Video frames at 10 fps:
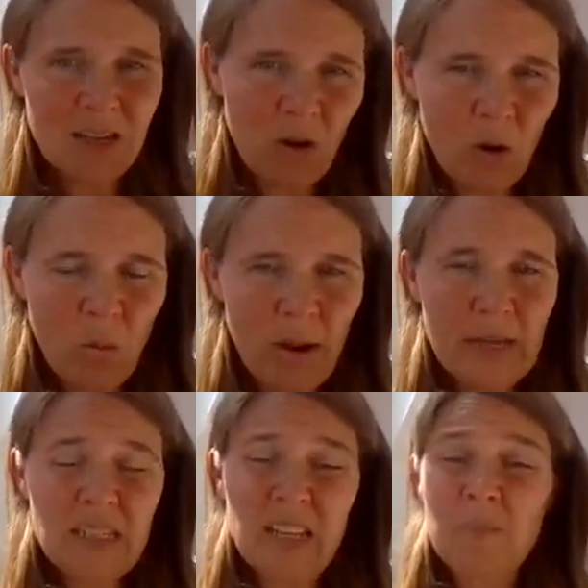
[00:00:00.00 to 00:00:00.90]
a lot
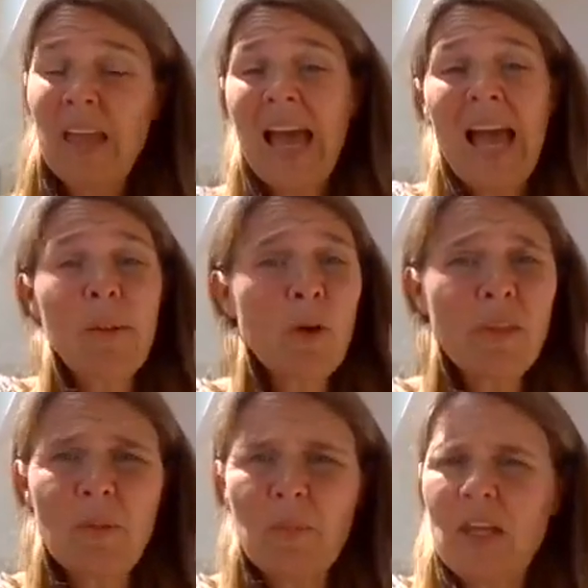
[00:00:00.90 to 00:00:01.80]
quieter.
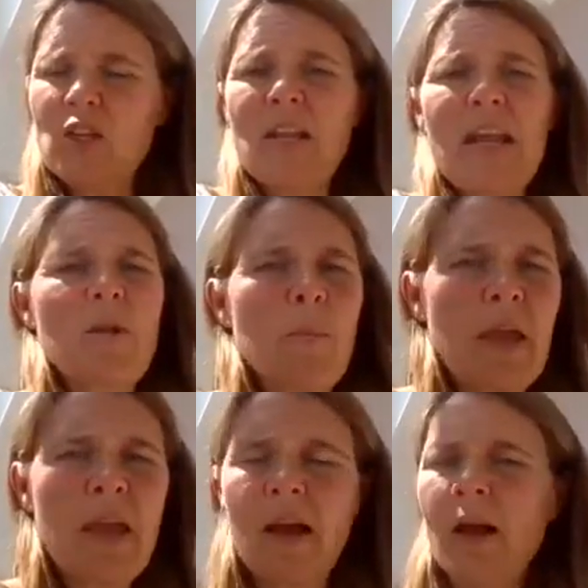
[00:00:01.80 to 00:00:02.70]
Hamworthy Beach, Lake
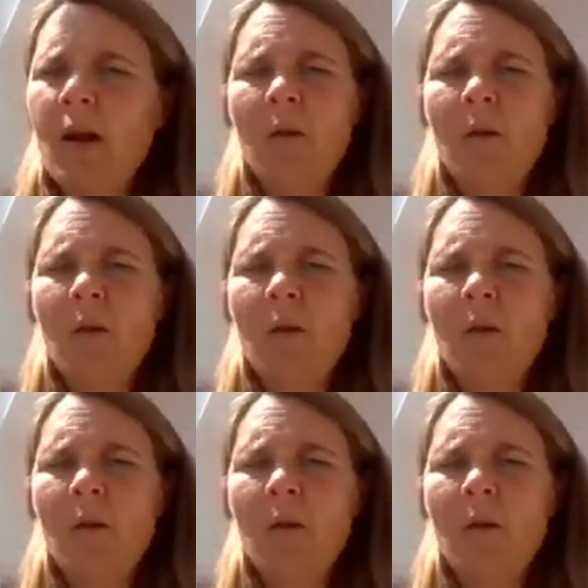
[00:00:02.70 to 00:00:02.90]
Pier,